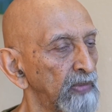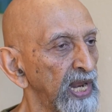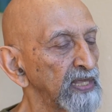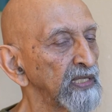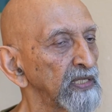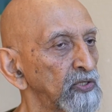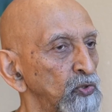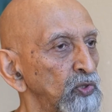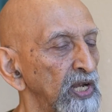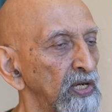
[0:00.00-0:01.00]
But I think the
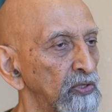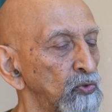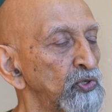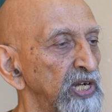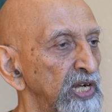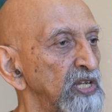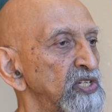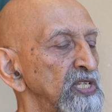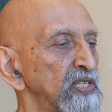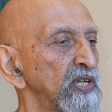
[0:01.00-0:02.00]
two
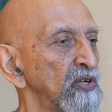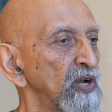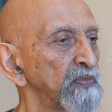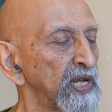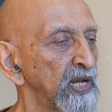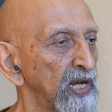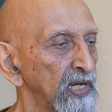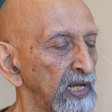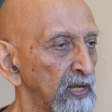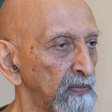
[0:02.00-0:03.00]
traditions cannot be
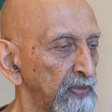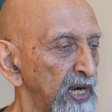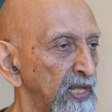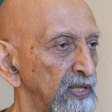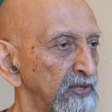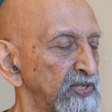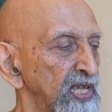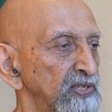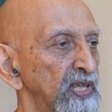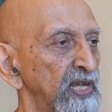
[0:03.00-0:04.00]
directly compared in the
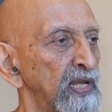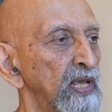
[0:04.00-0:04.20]
sense that